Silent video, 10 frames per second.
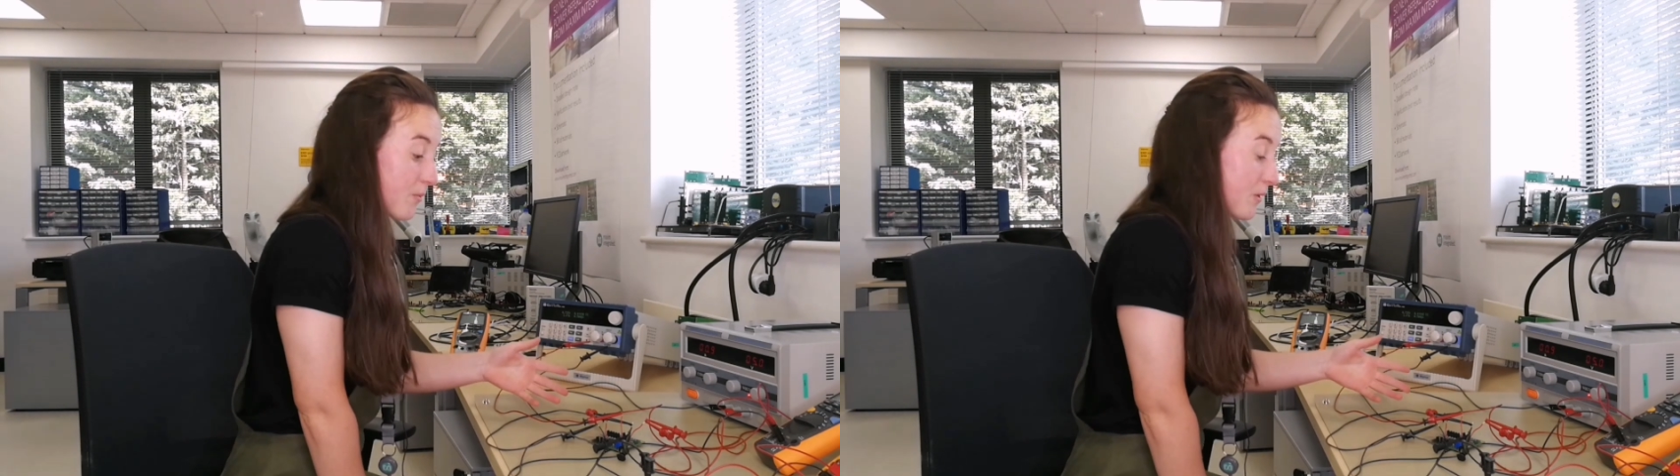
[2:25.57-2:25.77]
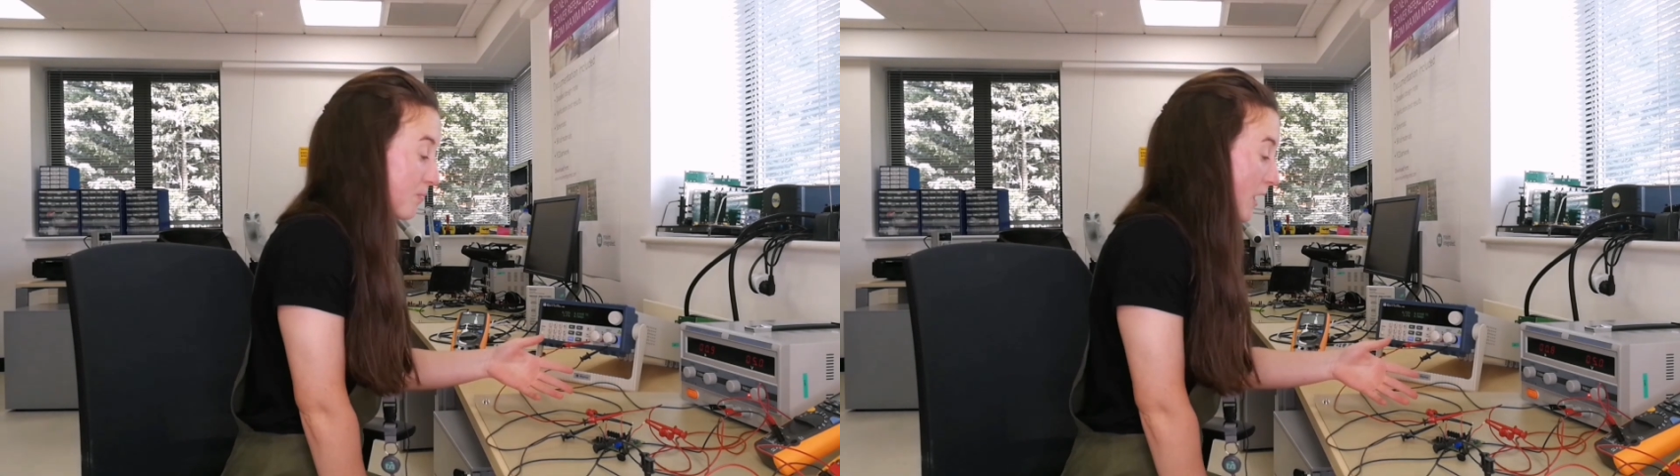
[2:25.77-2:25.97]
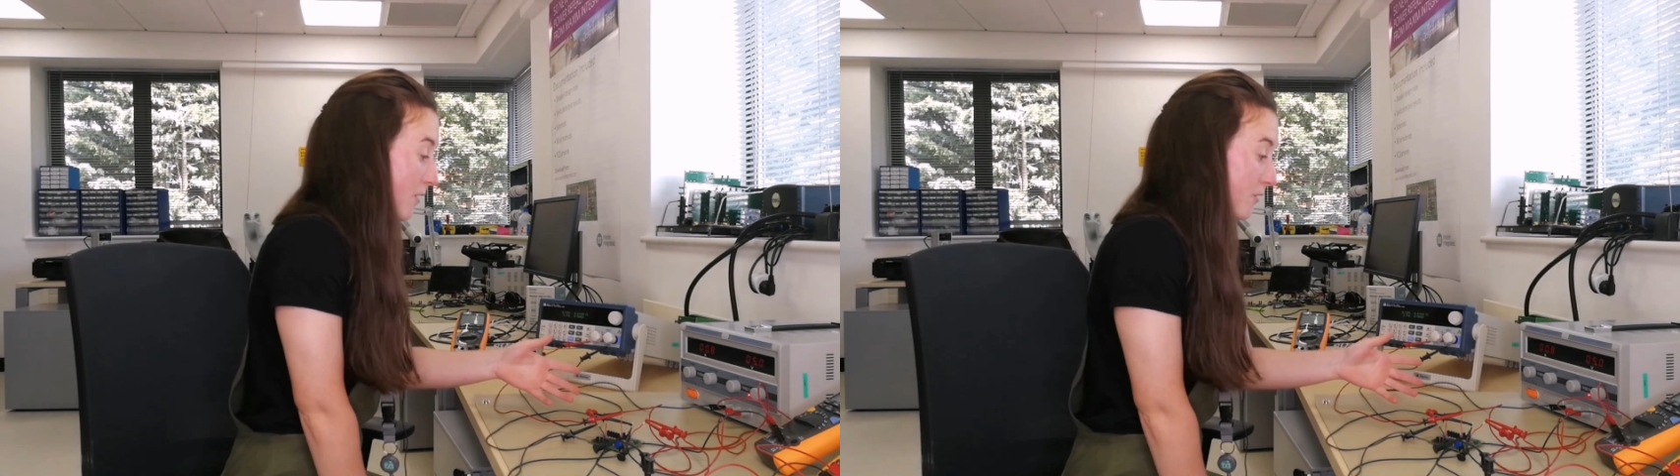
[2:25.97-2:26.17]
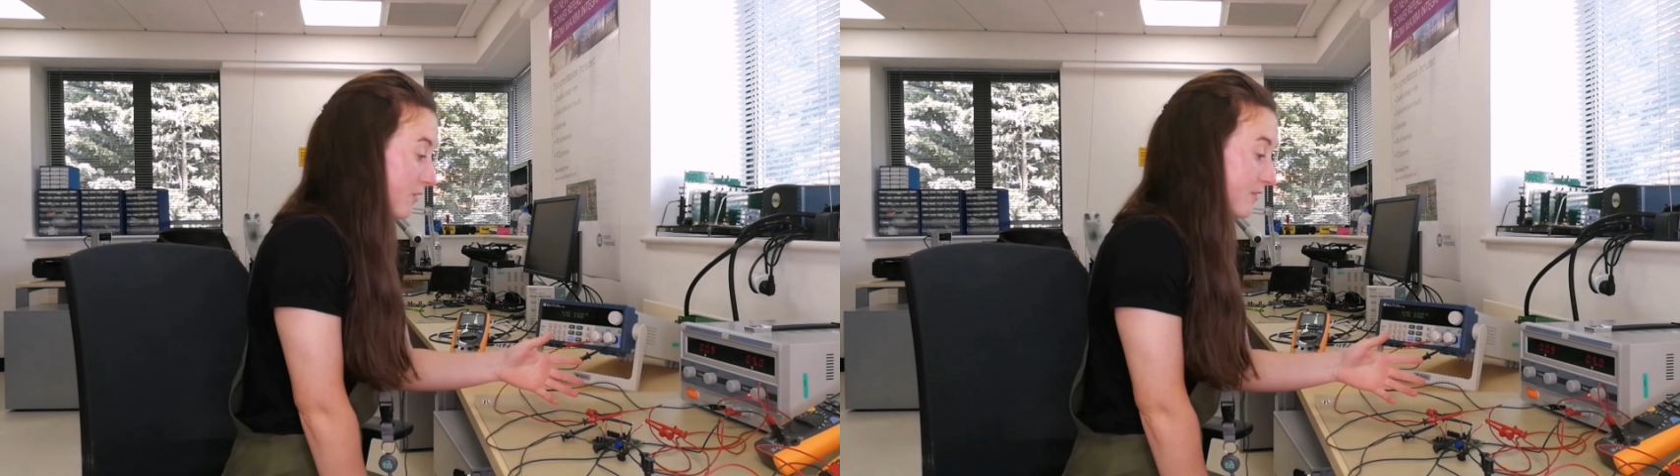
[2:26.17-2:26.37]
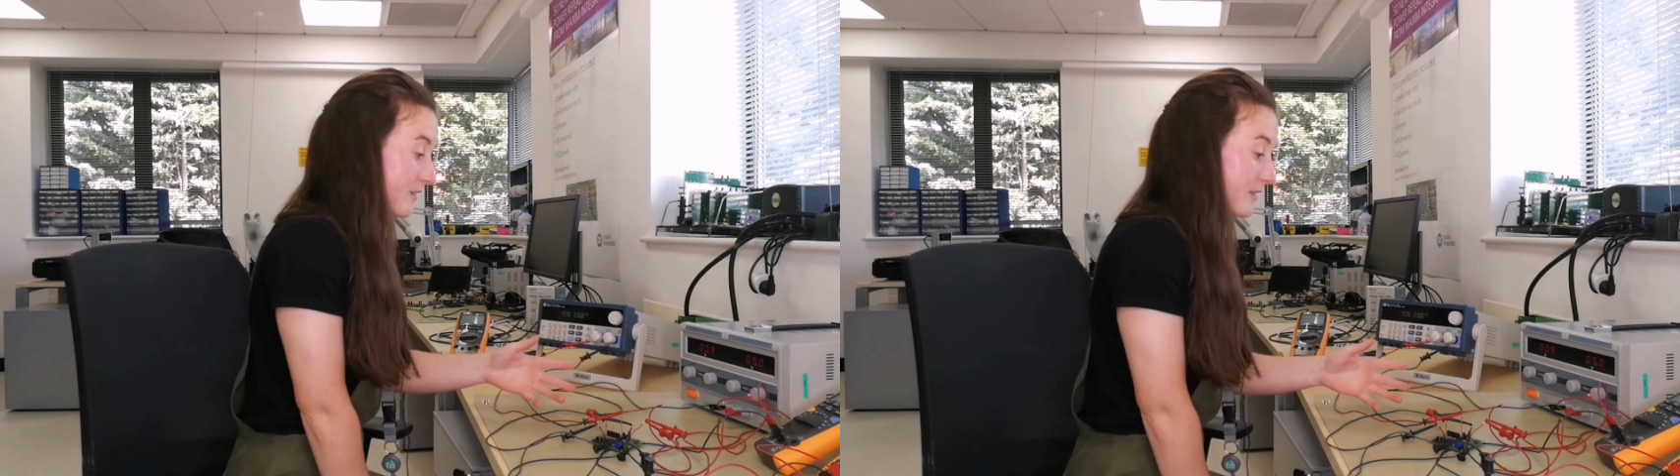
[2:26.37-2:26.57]
will power
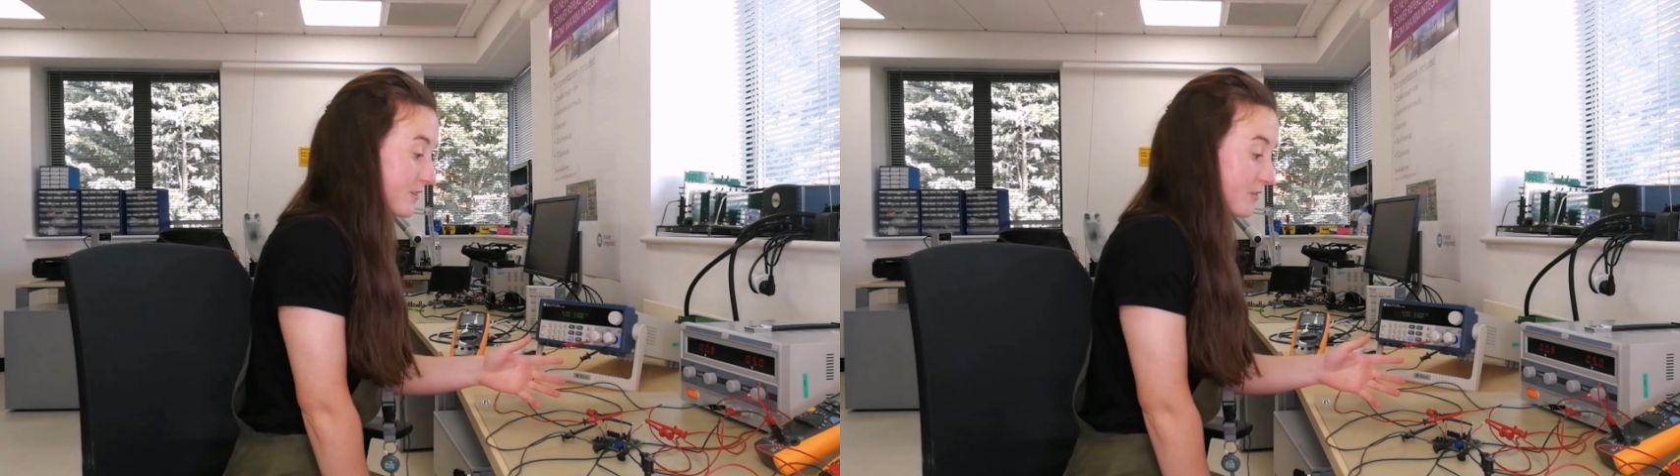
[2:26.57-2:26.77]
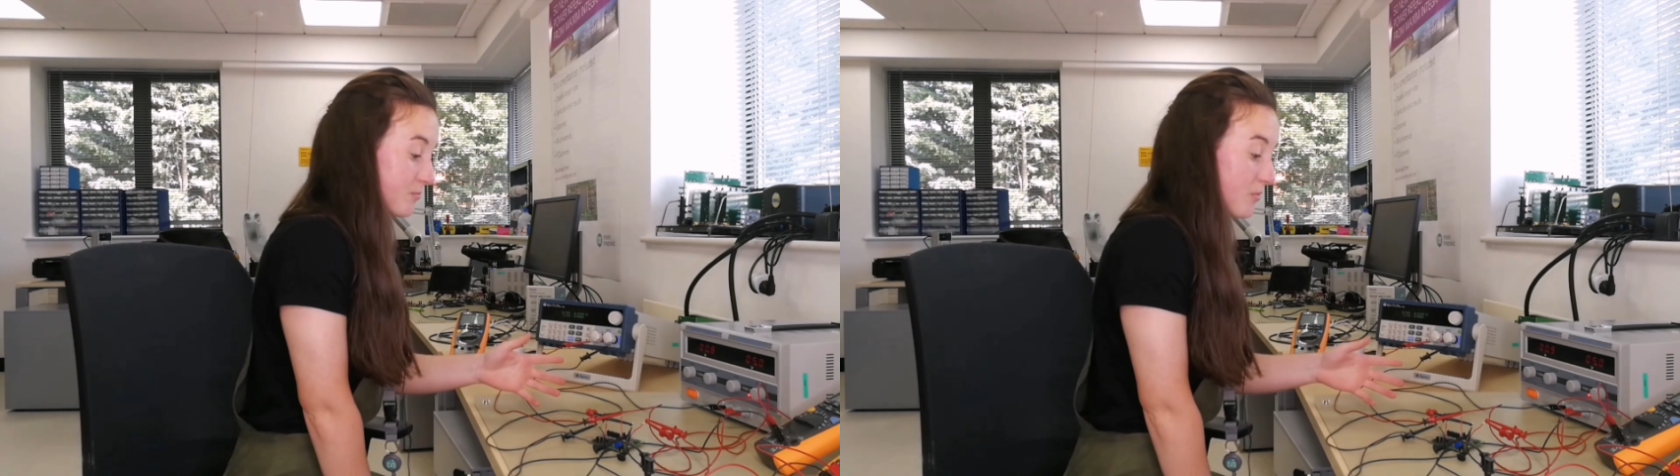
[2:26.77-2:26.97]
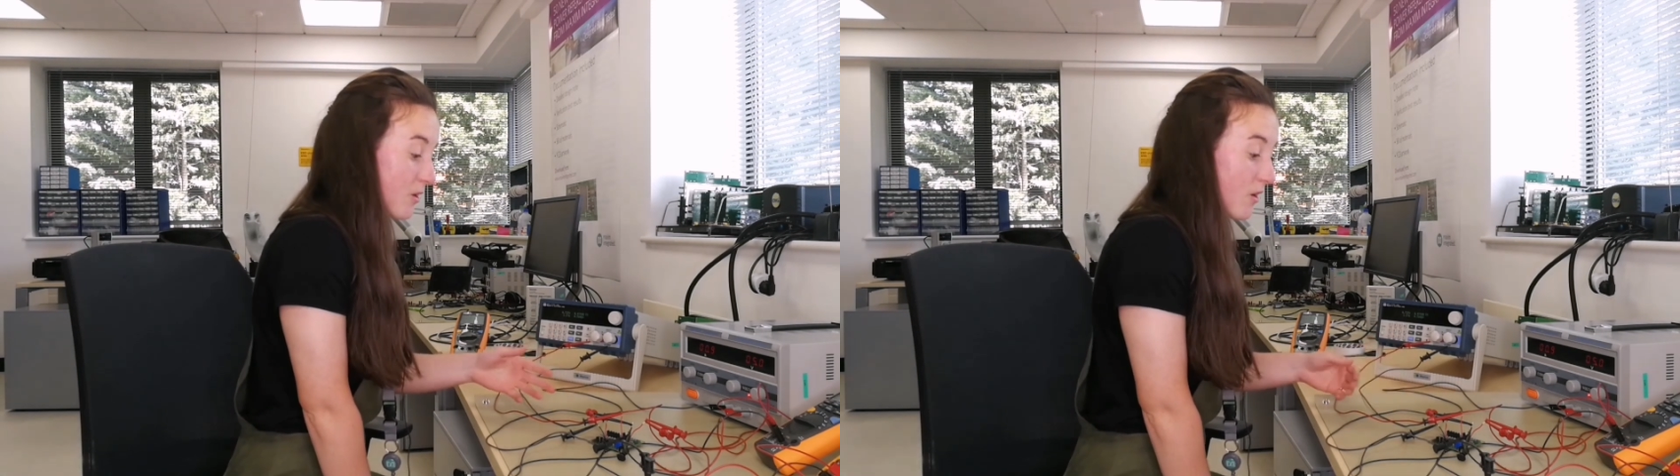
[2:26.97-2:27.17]
the system